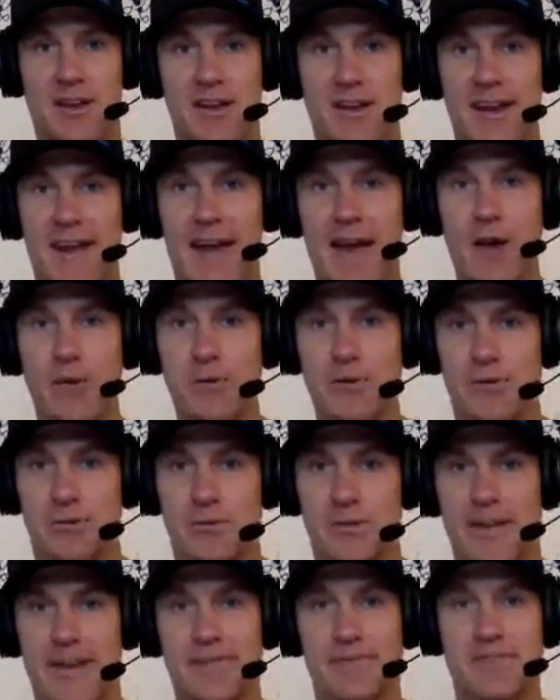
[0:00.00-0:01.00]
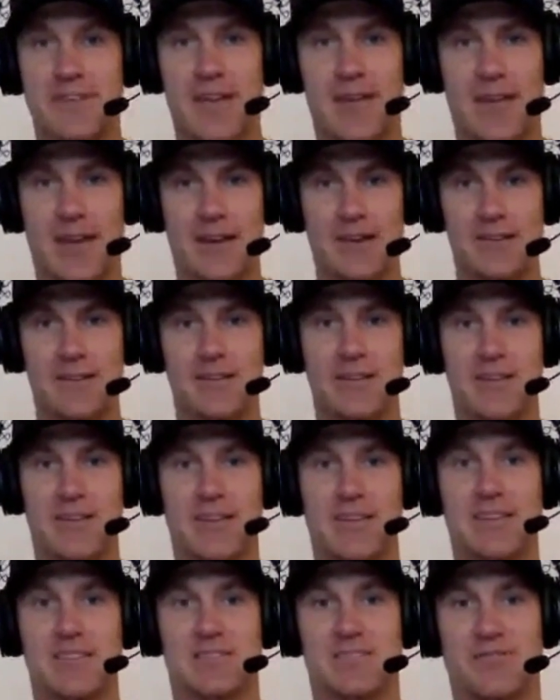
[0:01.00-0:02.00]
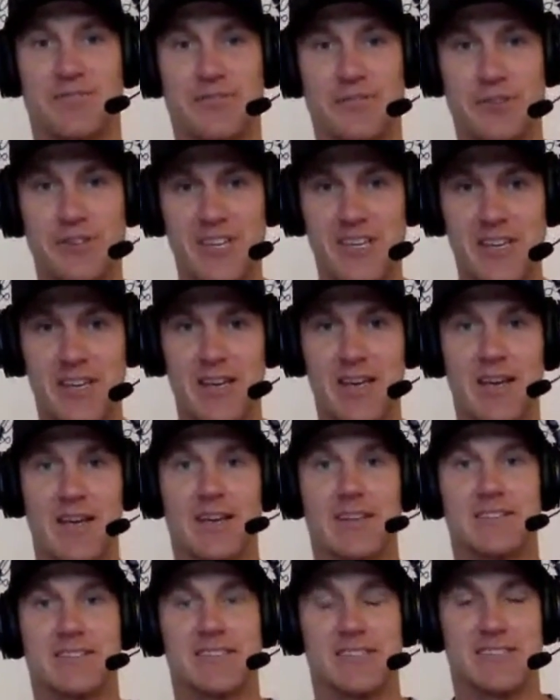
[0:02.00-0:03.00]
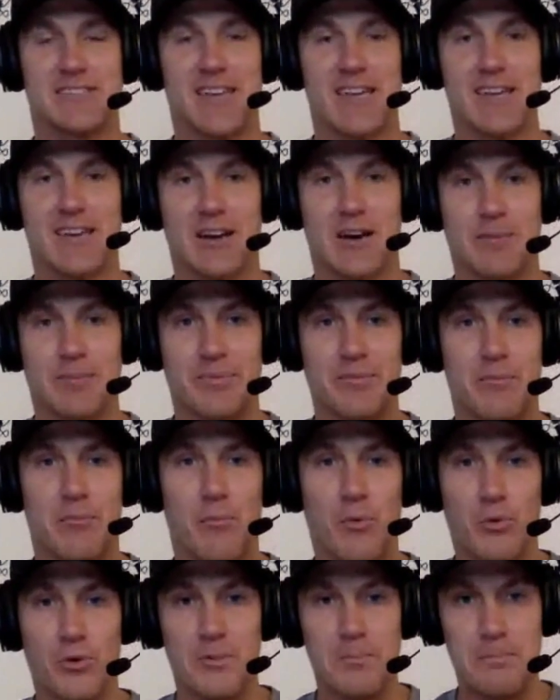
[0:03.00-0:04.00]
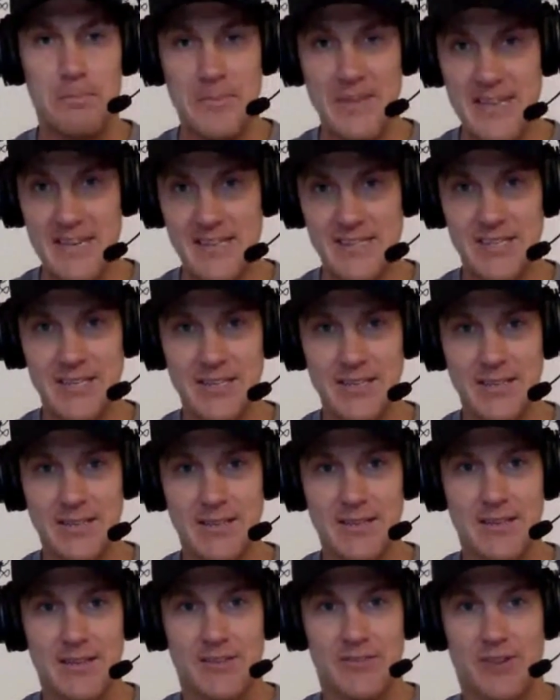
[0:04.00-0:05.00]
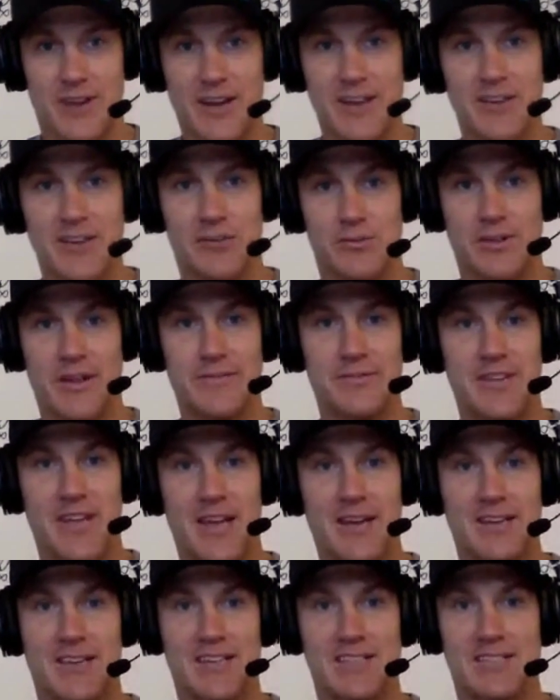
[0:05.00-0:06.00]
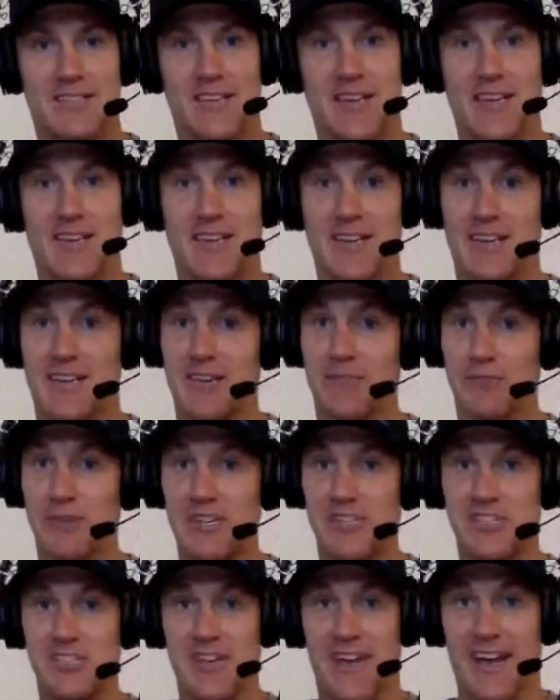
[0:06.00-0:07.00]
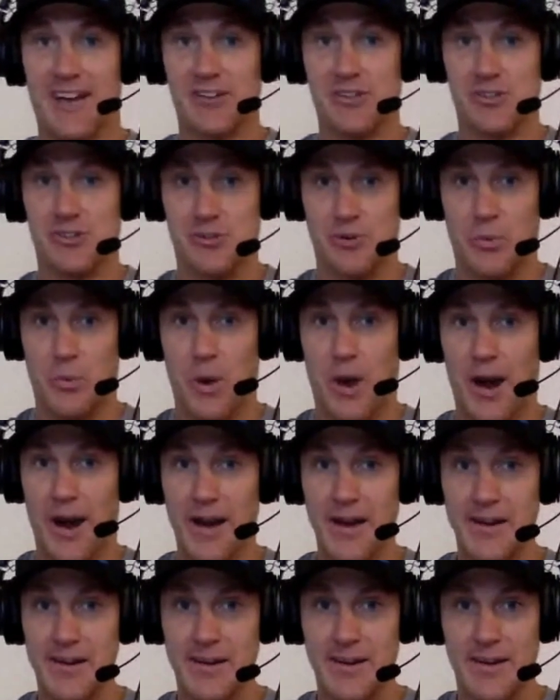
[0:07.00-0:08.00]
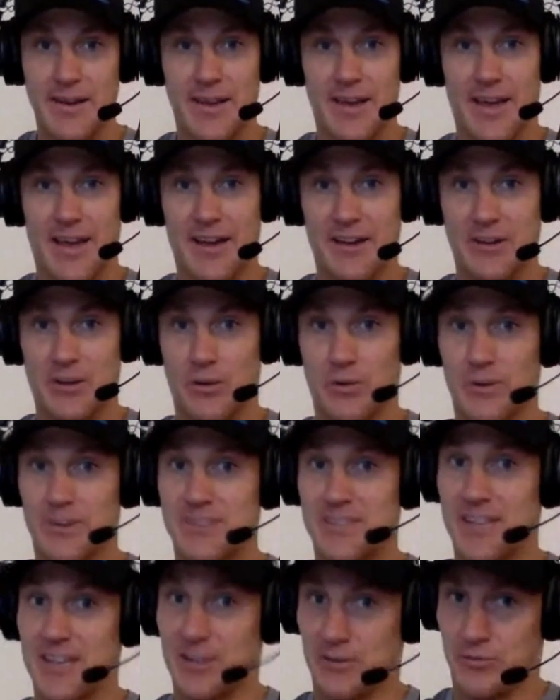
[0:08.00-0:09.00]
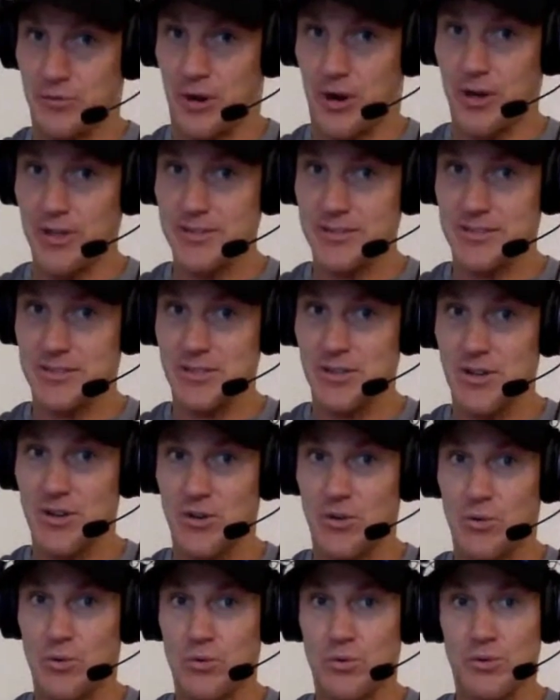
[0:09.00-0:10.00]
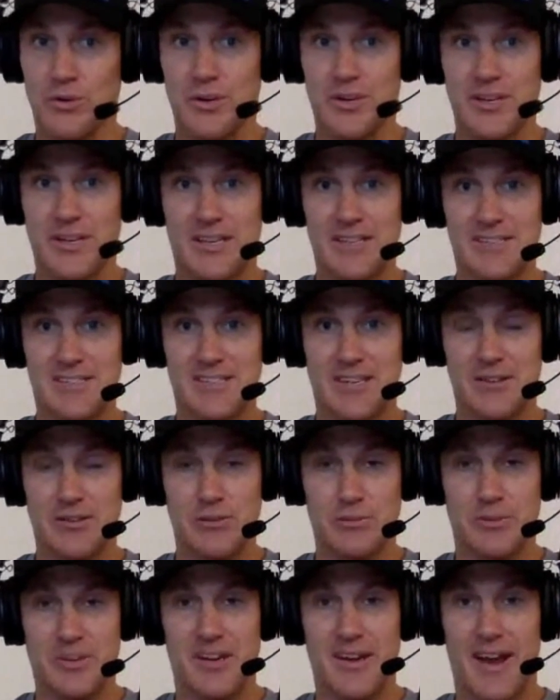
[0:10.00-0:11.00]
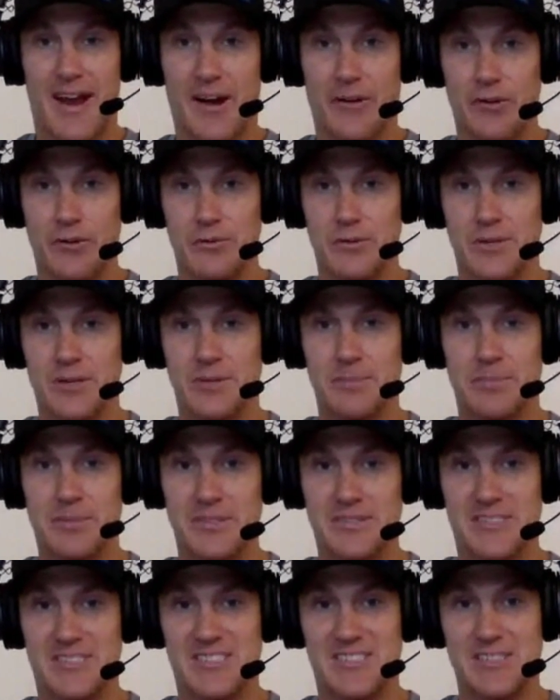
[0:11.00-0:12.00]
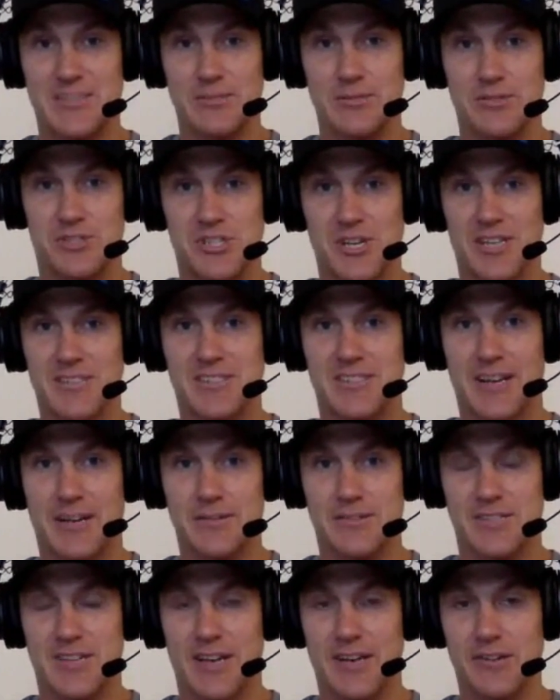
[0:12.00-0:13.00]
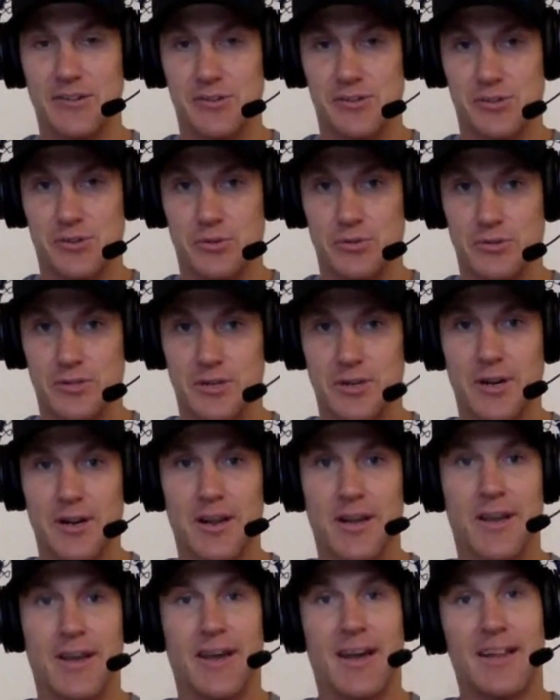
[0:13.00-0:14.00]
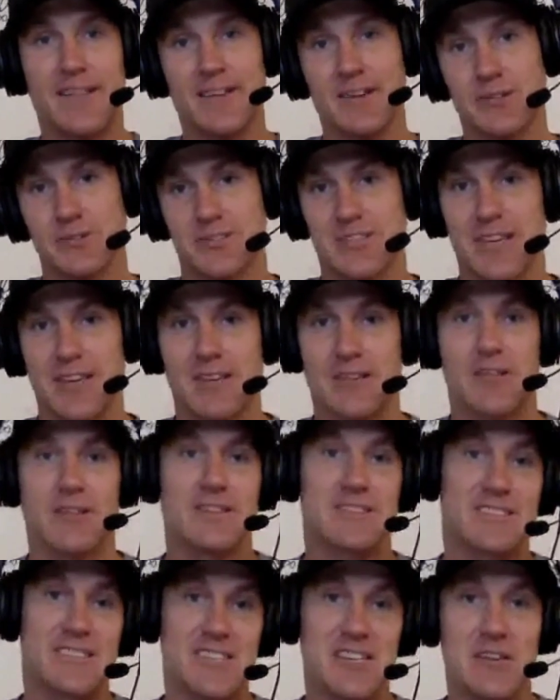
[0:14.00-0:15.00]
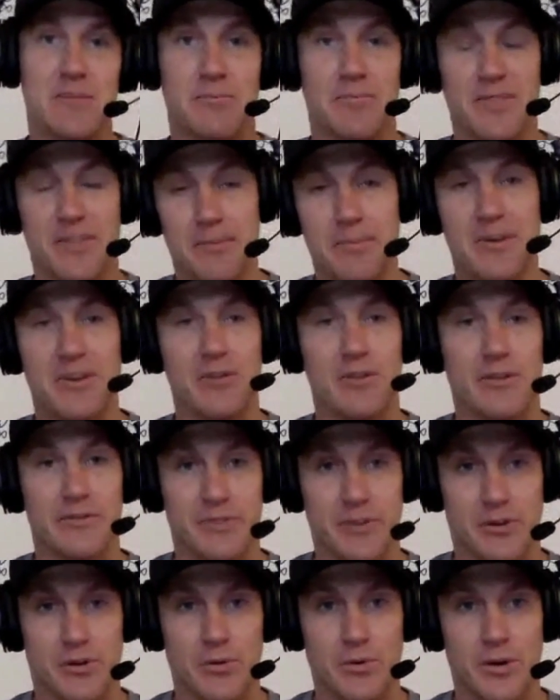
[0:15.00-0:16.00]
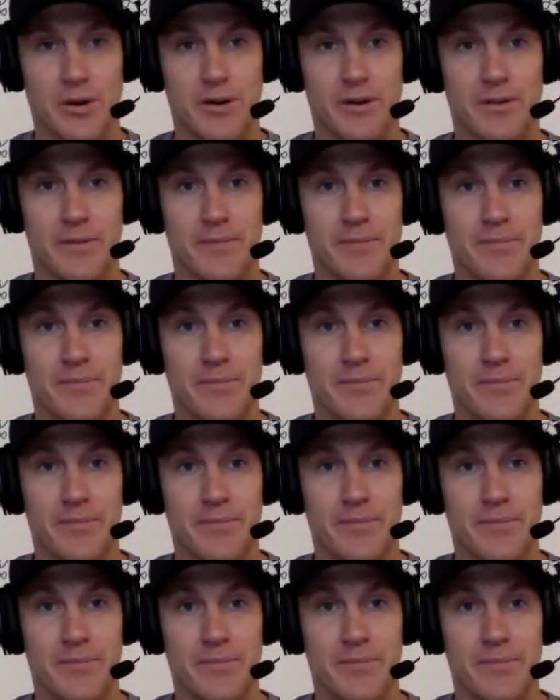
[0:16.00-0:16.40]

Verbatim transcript: Now your left hand is free to take up more meat, right? Your left hand can reach extra wide and go and take cross, or it can stay a little bit narrower, but still just outside your shoulder. And then it'll take the seam of the middle of the court.